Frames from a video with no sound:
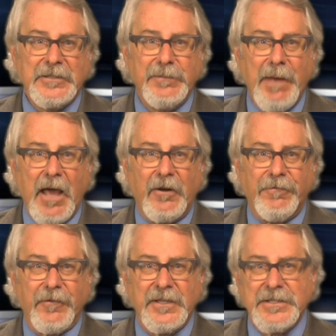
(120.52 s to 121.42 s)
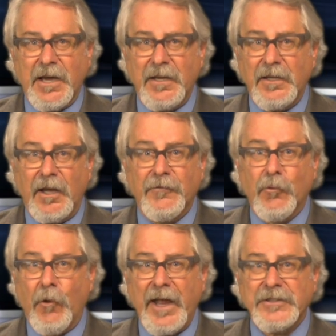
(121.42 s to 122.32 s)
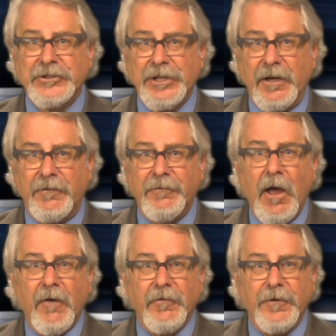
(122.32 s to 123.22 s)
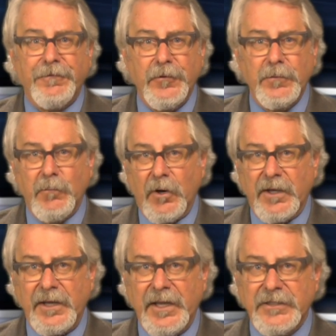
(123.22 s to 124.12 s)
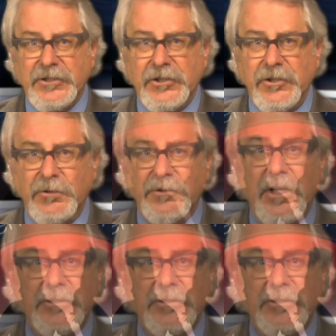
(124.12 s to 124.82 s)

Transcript: to battle for the title of Grand Chef for the Food Marketing Institute's